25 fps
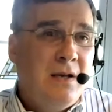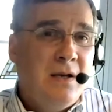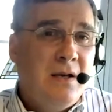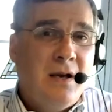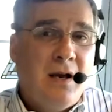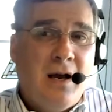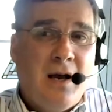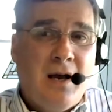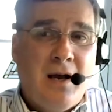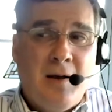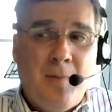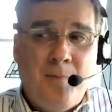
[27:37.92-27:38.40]

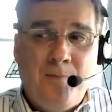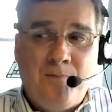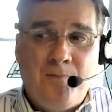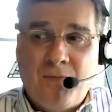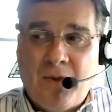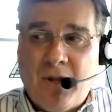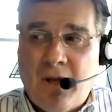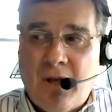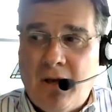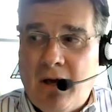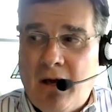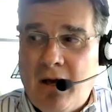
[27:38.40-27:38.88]

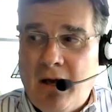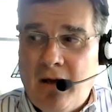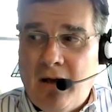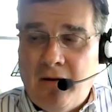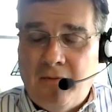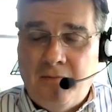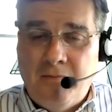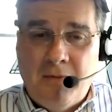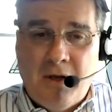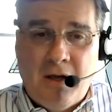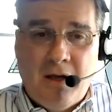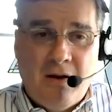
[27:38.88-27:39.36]

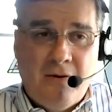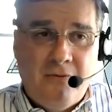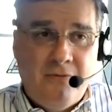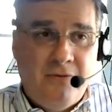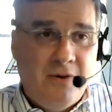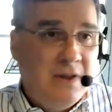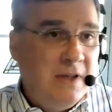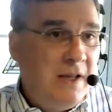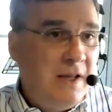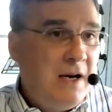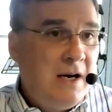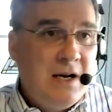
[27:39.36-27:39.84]

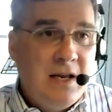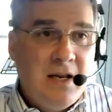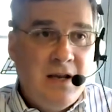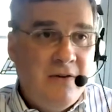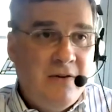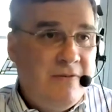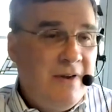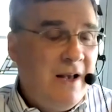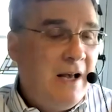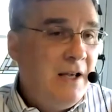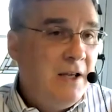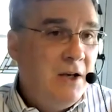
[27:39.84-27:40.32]
validity
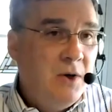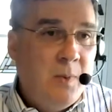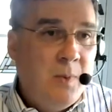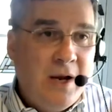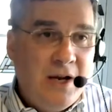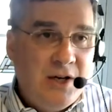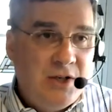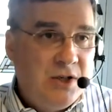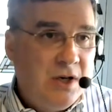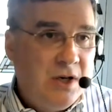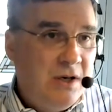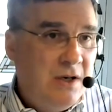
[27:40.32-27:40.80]

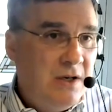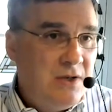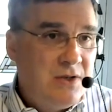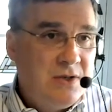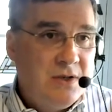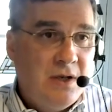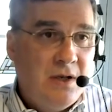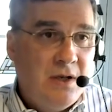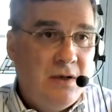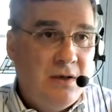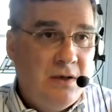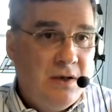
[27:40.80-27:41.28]
evaluation.
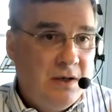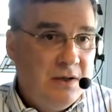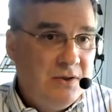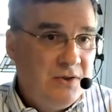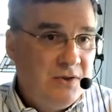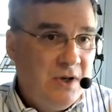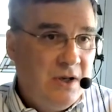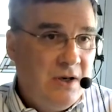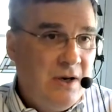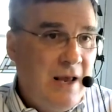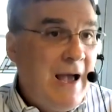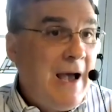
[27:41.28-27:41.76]
Is
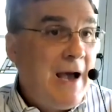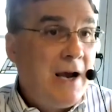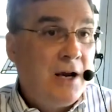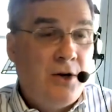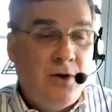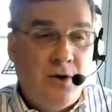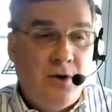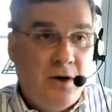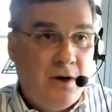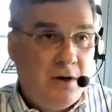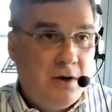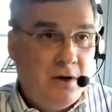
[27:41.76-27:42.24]
it
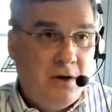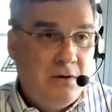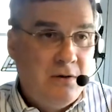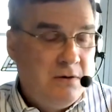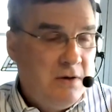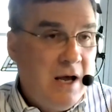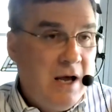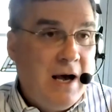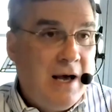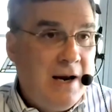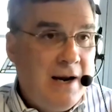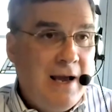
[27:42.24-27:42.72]
accurate or
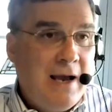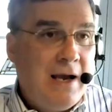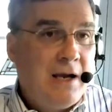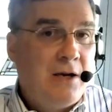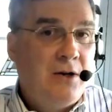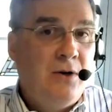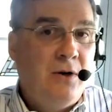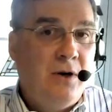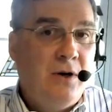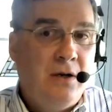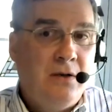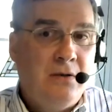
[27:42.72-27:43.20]
not
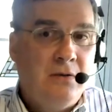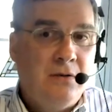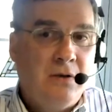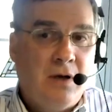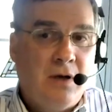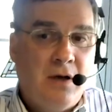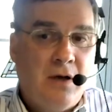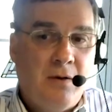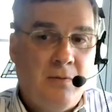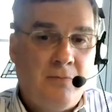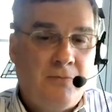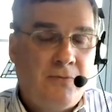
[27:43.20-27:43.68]
accurate
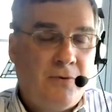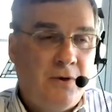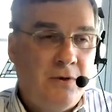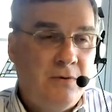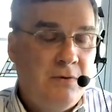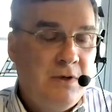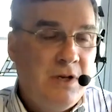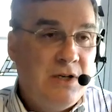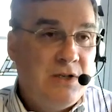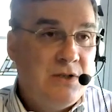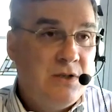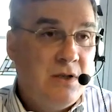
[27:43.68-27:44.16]
for
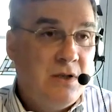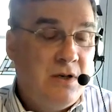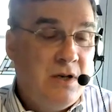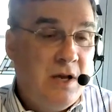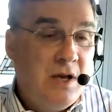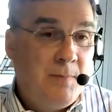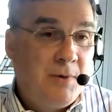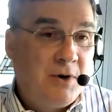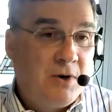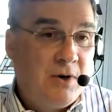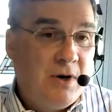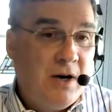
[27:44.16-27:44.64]
each of the
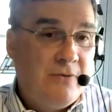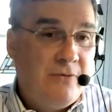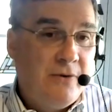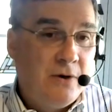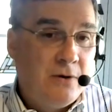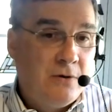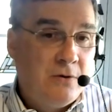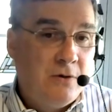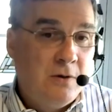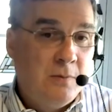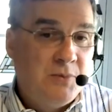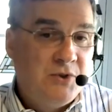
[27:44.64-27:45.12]

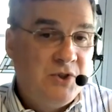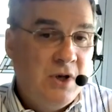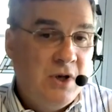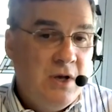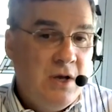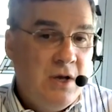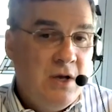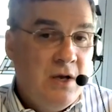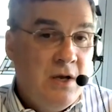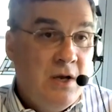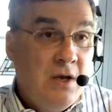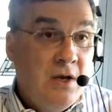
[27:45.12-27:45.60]
demographic groups?
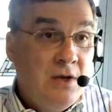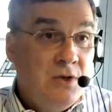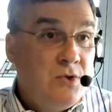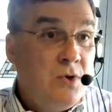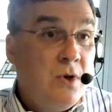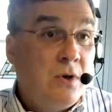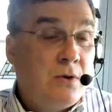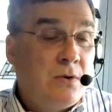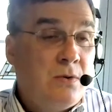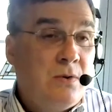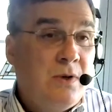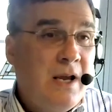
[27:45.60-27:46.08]

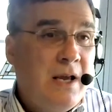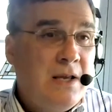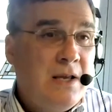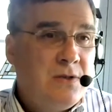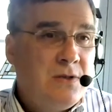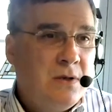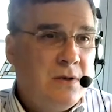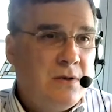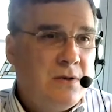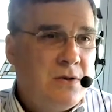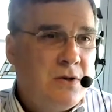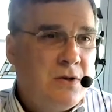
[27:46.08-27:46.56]
So it
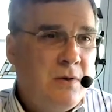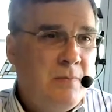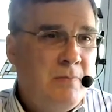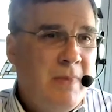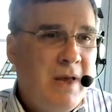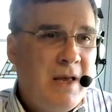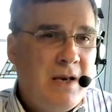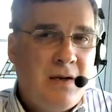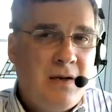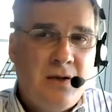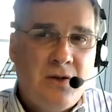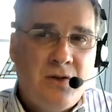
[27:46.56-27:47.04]
creates a
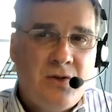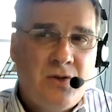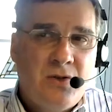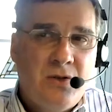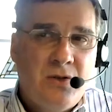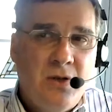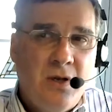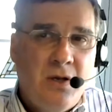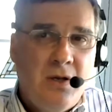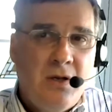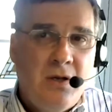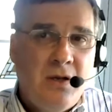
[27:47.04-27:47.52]

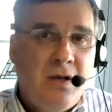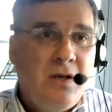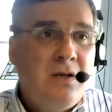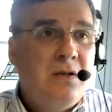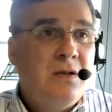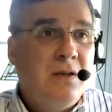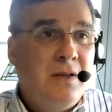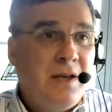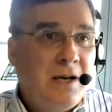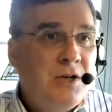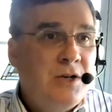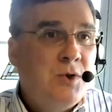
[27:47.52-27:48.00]
tremendous
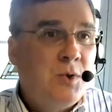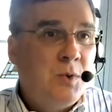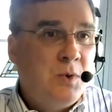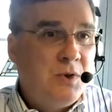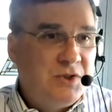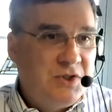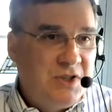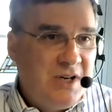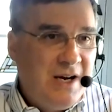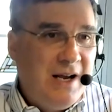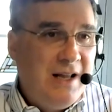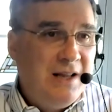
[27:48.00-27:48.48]
intellectual
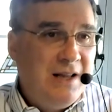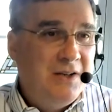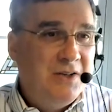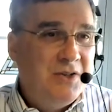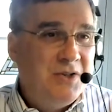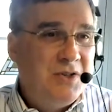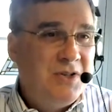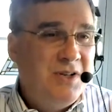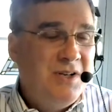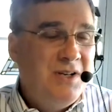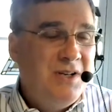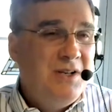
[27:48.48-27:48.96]

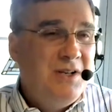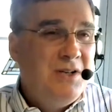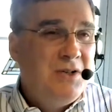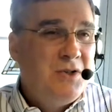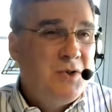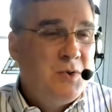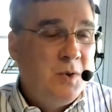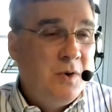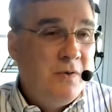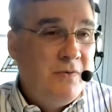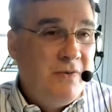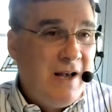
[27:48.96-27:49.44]
challenge
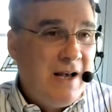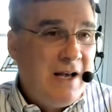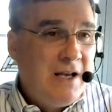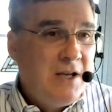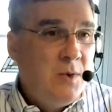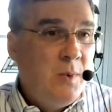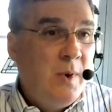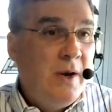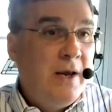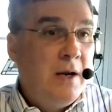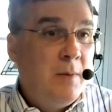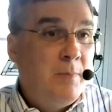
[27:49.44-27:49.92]
to
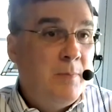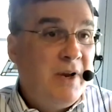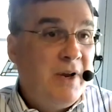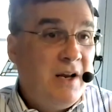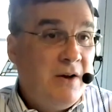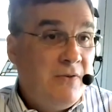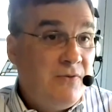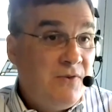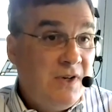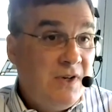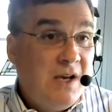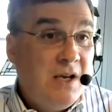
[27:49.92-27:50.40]
evaluate it. But
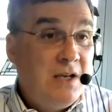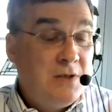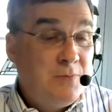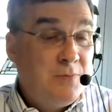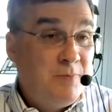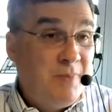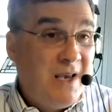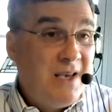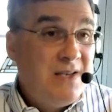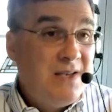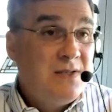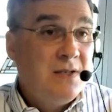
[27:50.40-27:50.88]
FDA's
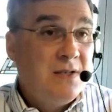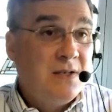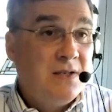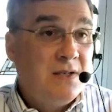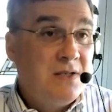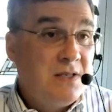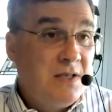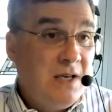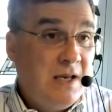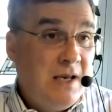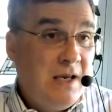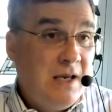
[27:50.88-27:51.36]
basic
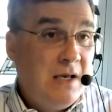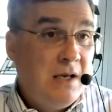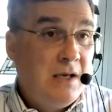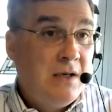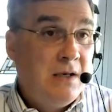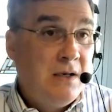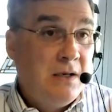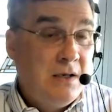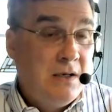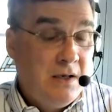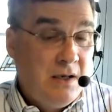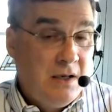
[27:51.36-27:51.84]

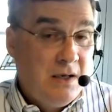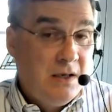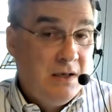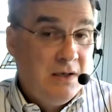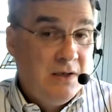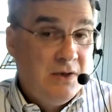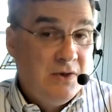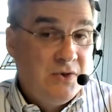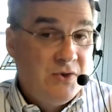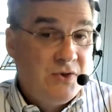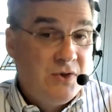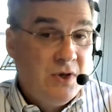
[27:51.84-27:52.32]
stand
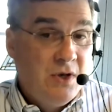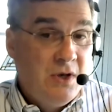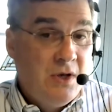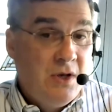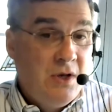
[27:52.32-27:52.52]
is